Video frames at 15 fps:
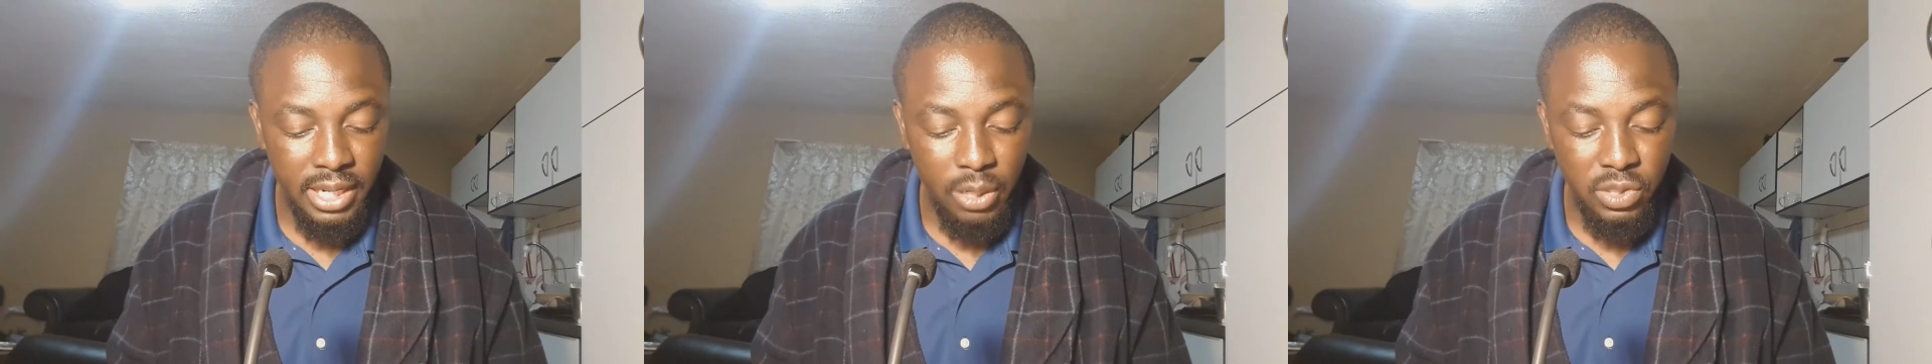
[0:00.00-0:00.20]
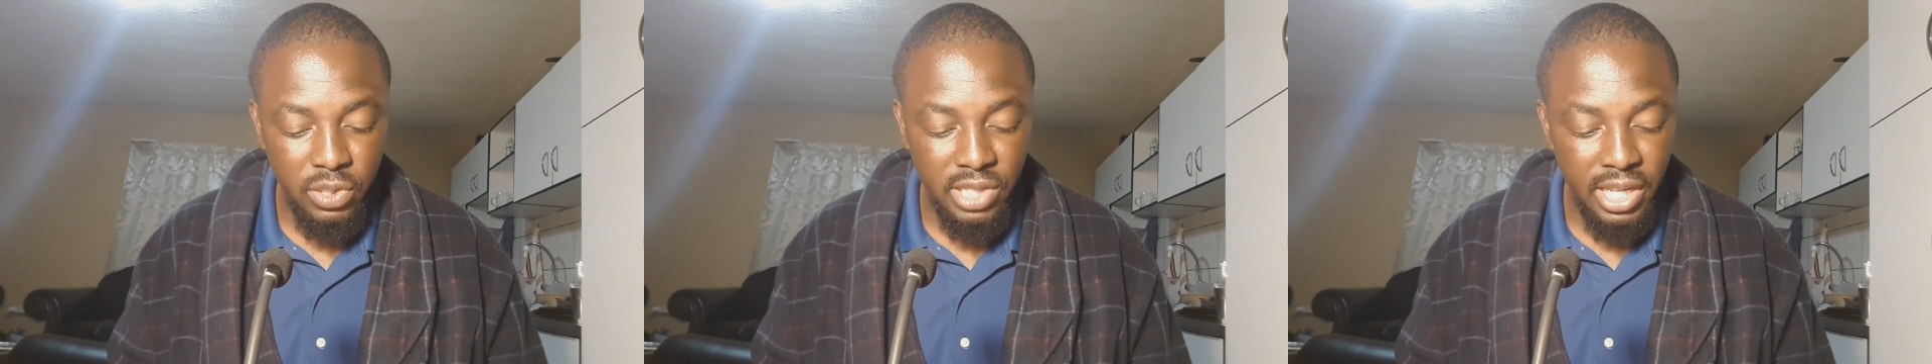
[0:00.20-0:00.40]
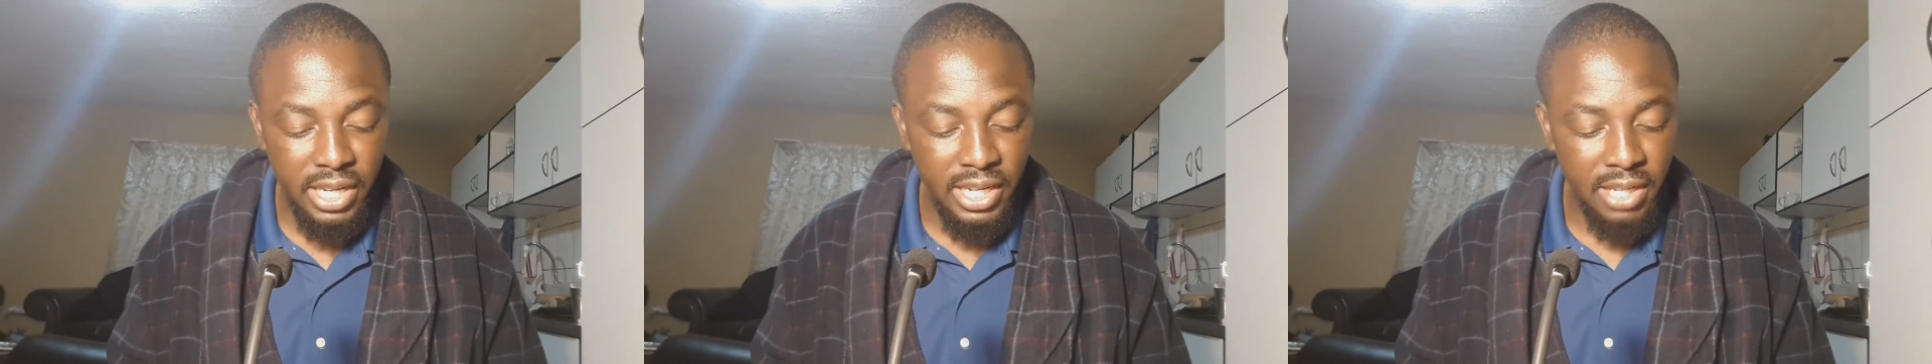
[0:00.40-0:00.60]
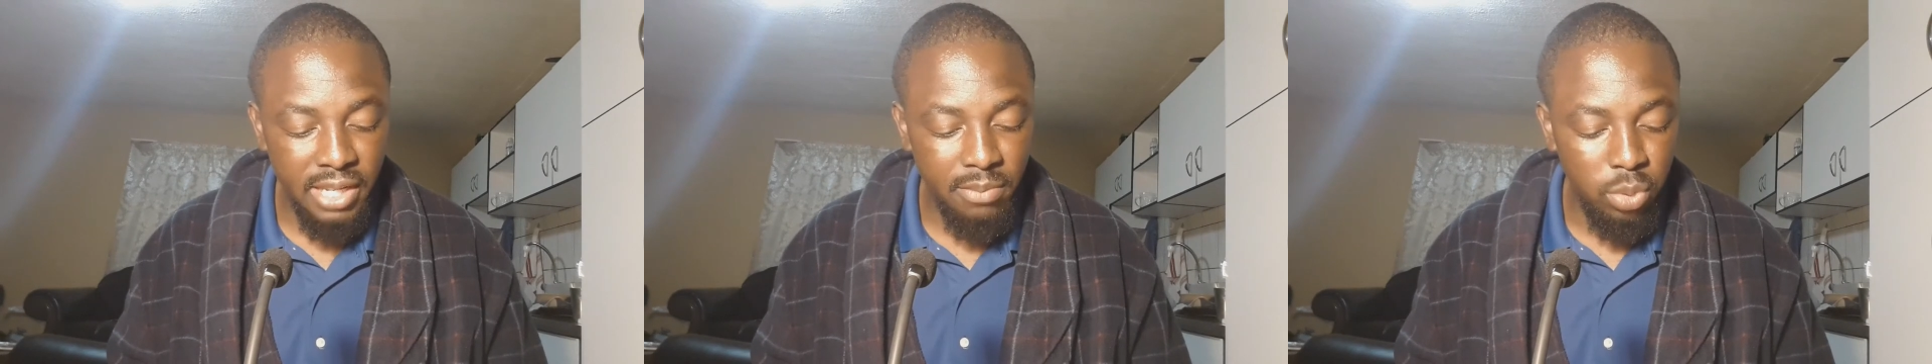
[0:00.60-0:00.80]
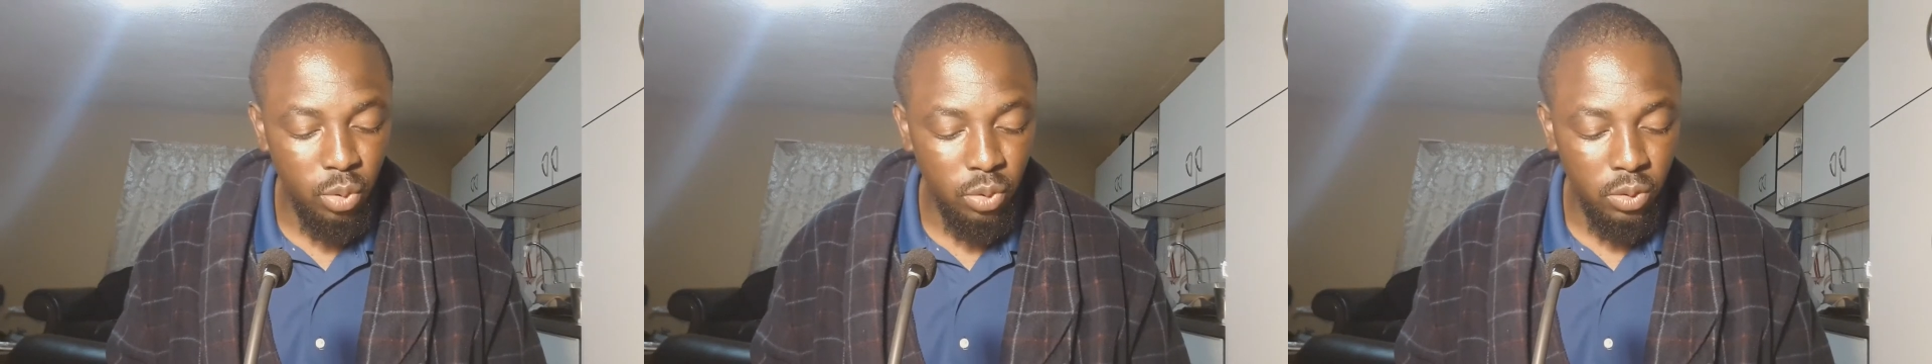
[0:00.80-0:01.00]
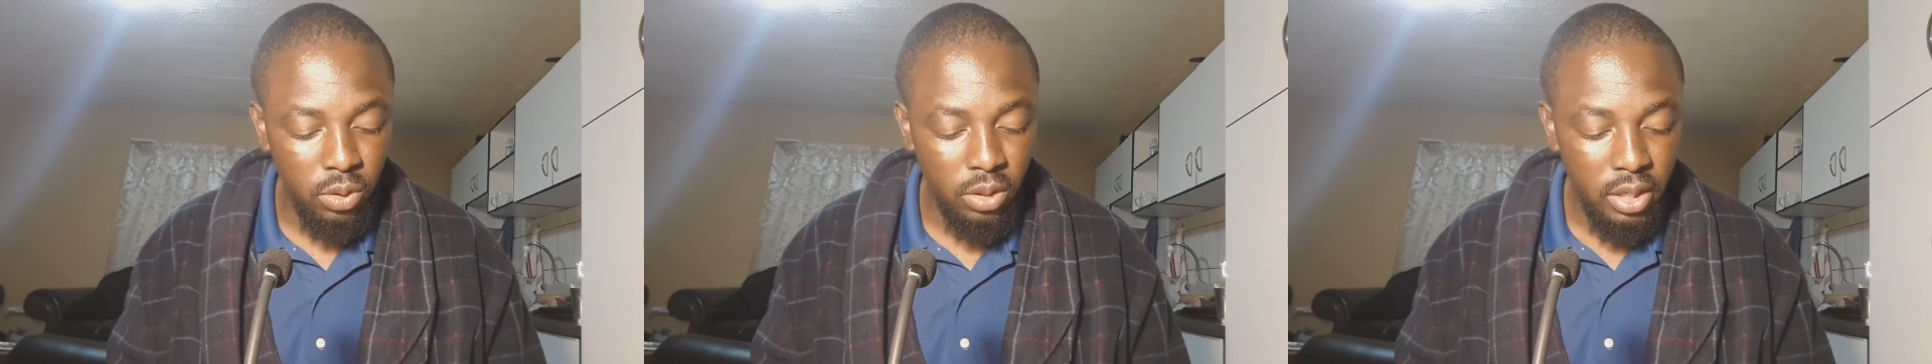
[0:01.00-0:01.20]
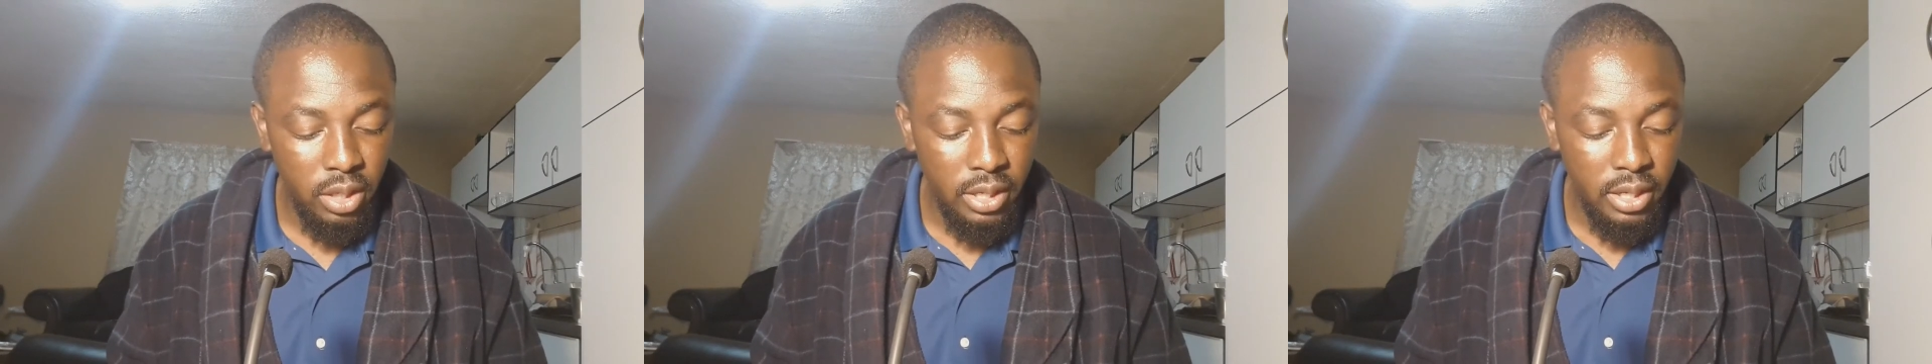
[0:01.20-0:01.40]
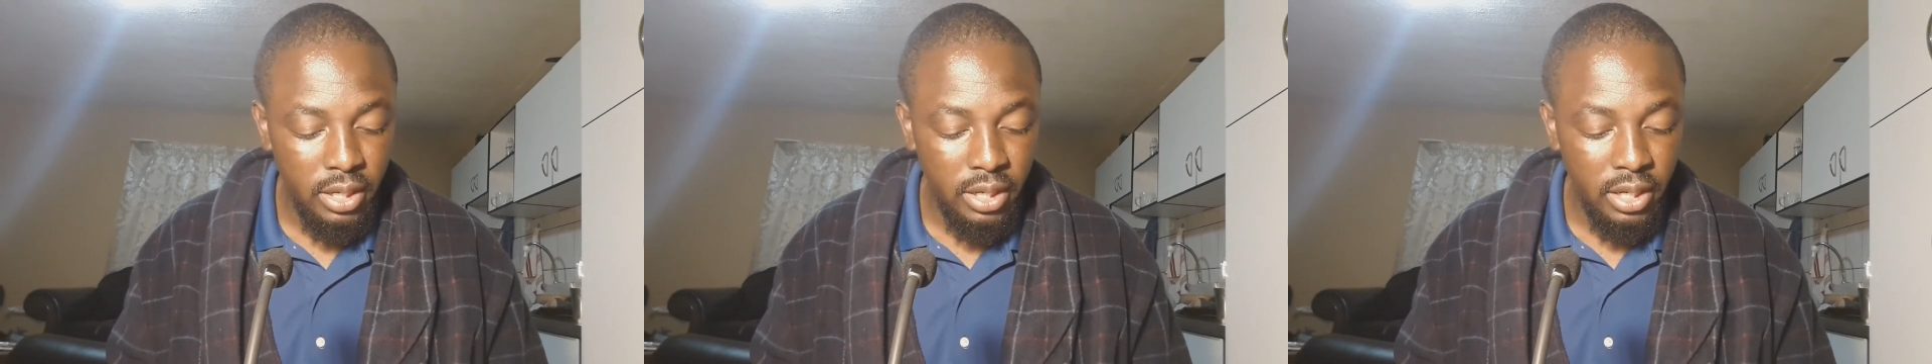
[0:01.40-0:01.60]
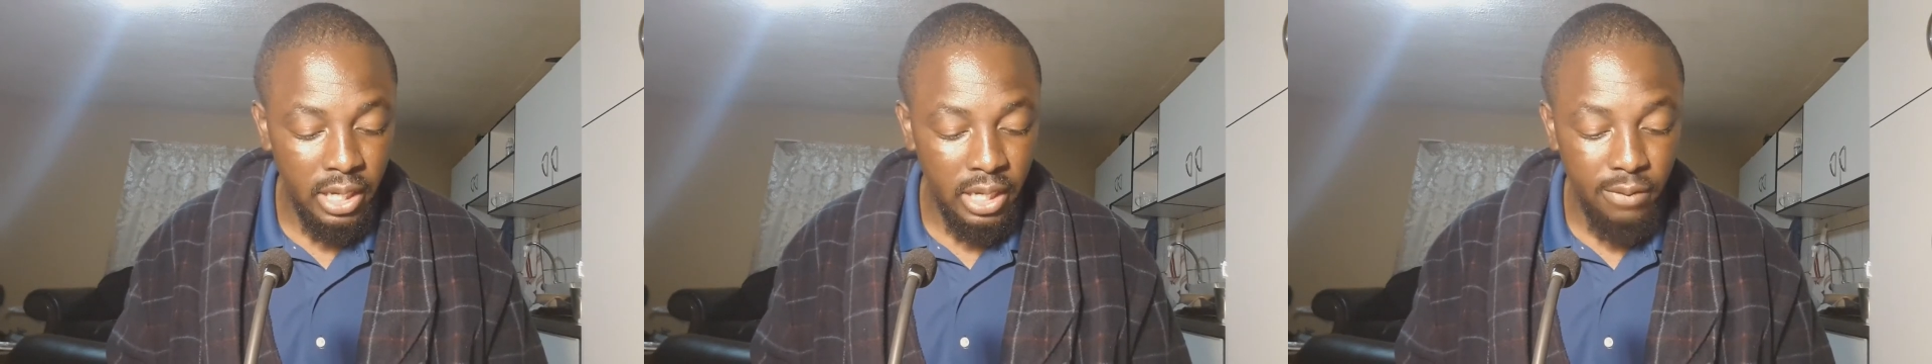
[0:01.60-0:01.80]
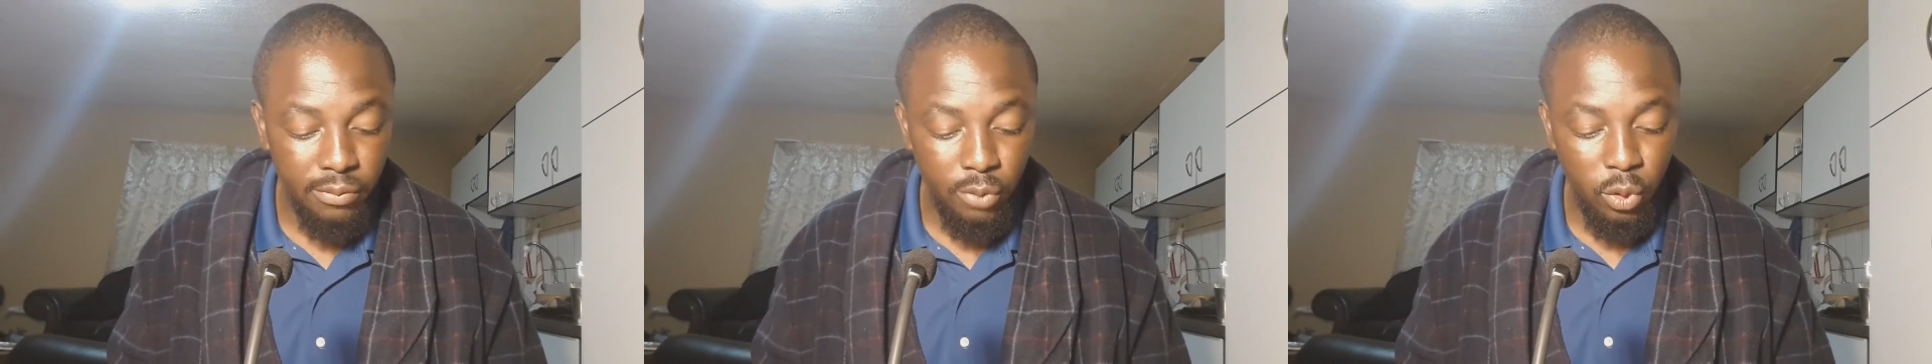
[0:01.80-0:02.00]
an outstanding bull
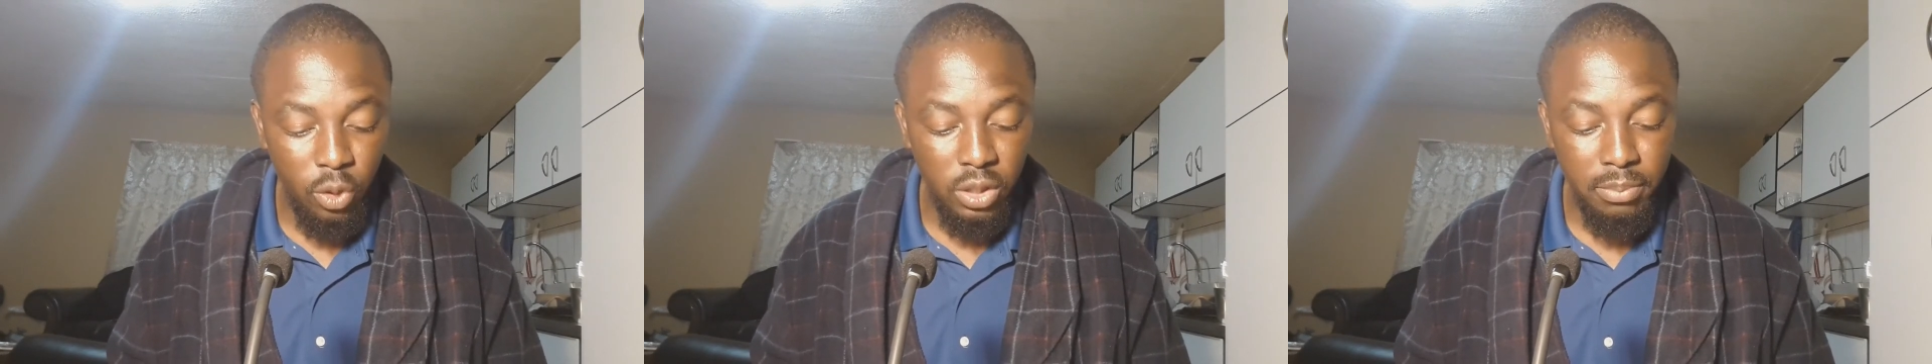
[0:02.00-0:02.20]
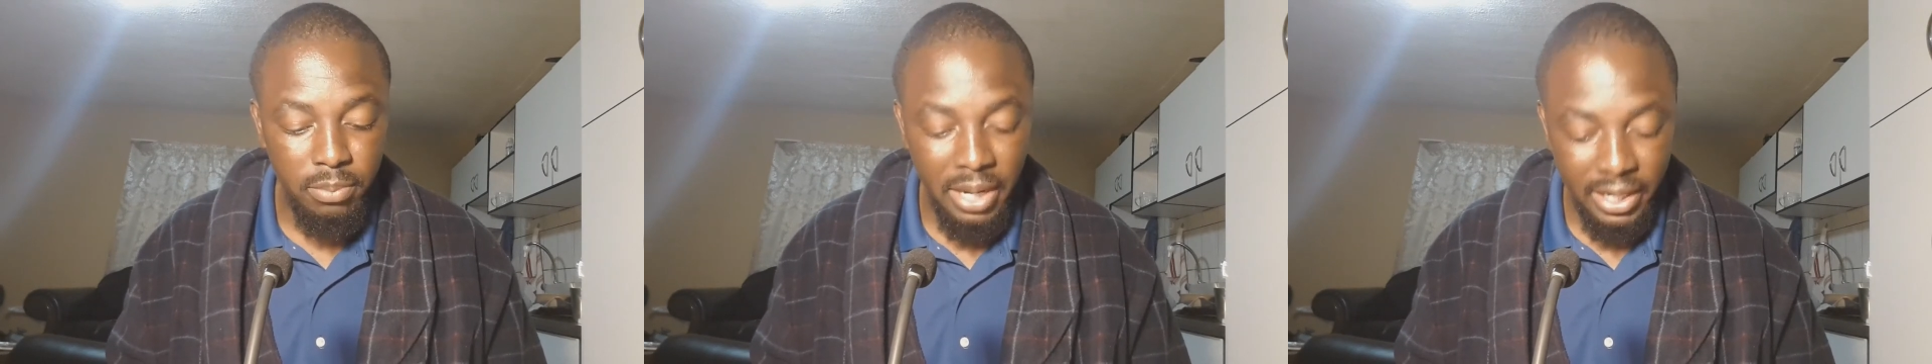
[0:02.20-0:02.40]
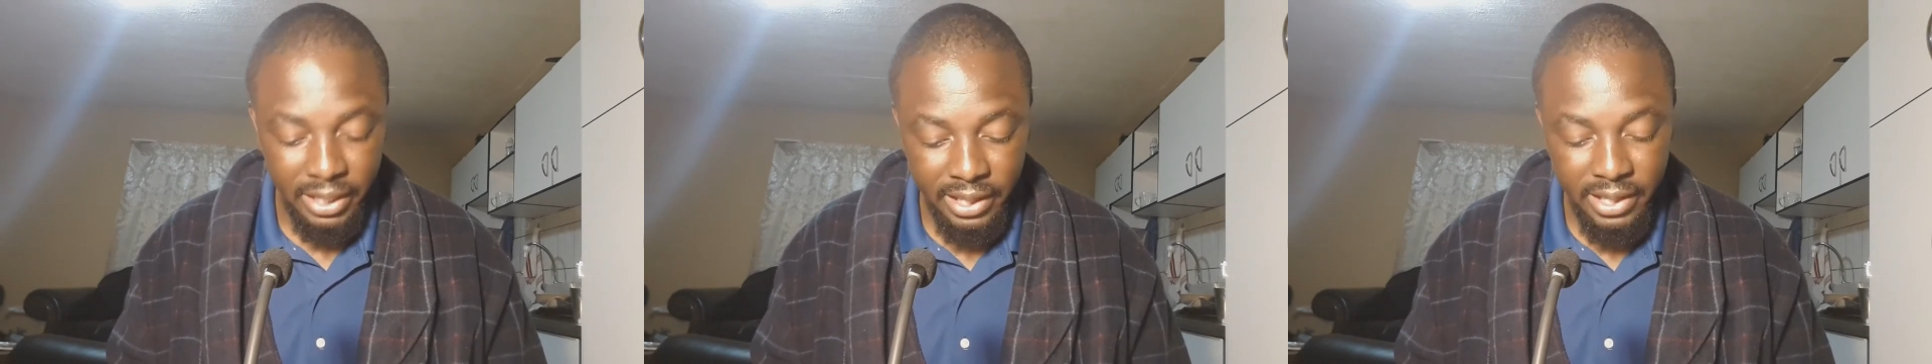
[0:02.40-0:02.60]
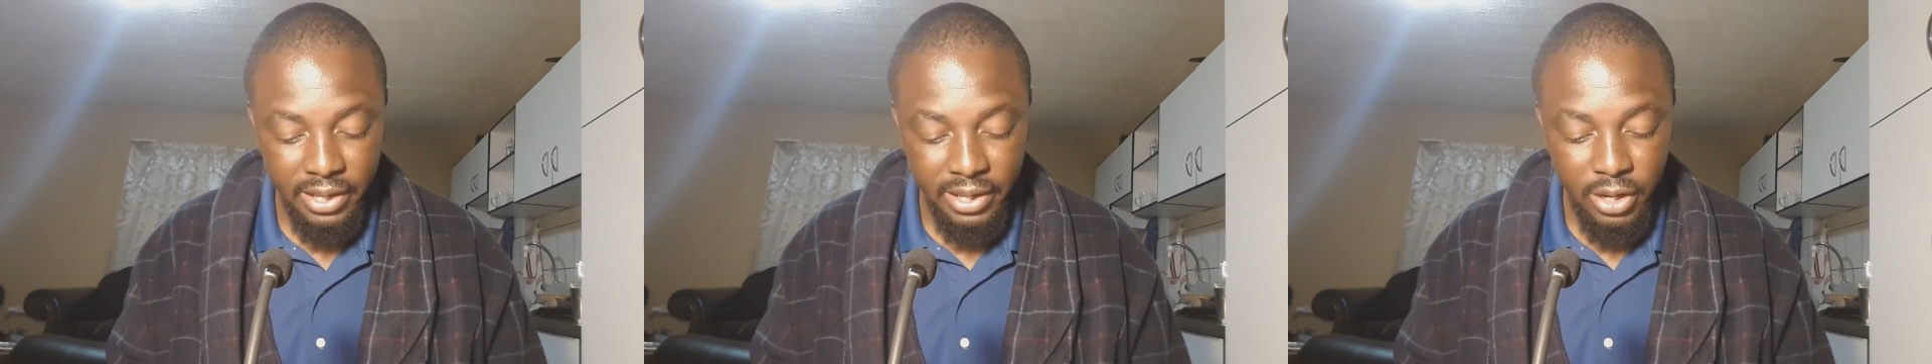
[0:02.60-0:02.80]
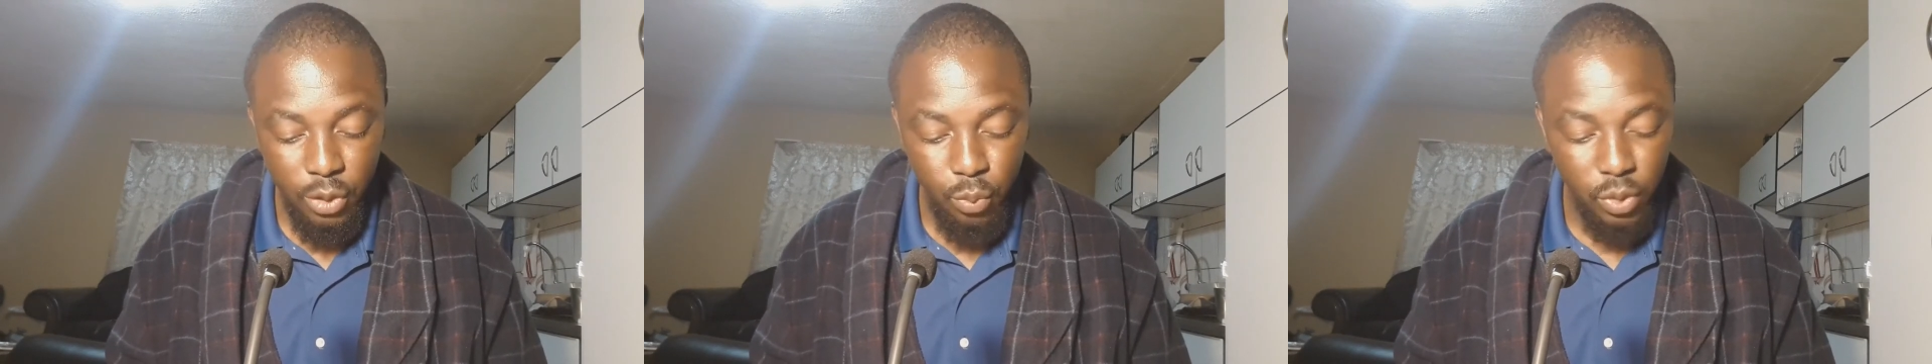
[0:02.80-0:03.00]
calf called Monkey